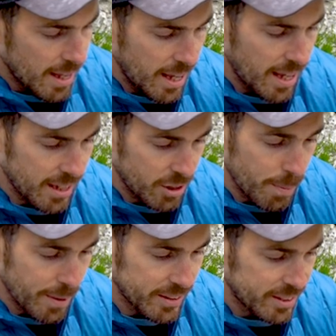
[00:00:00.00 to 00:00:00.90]
Uh,
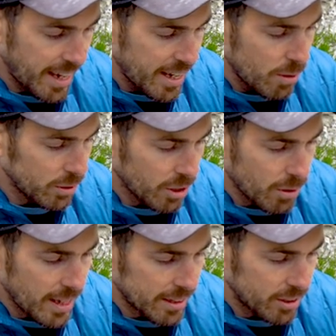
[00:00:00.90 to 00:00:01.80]
got a bit of a tail, so
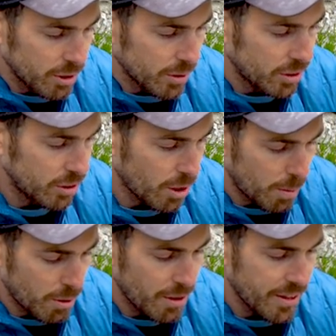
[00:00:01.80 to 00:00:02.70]
let's do a
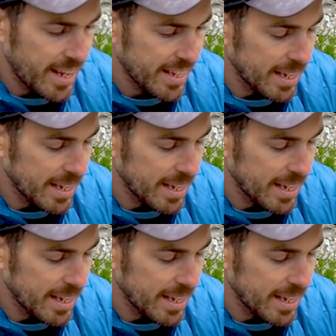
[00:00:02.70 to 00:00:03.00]
stopper on there.